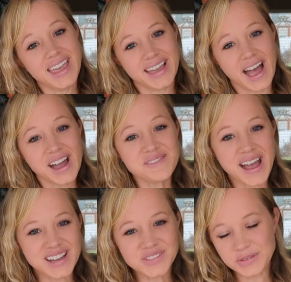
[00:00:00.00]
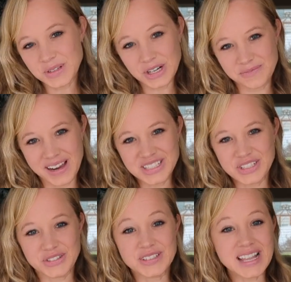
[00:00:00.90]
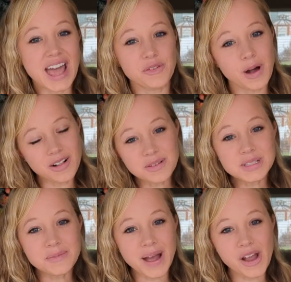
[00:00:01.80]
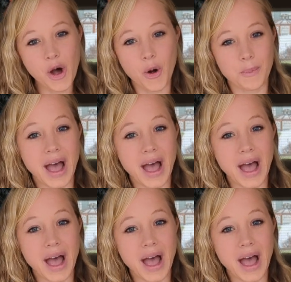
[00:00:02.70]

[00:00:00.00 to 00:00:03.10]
Hey, I'm Ash from Dirt in My Shoes, and welcome to my home.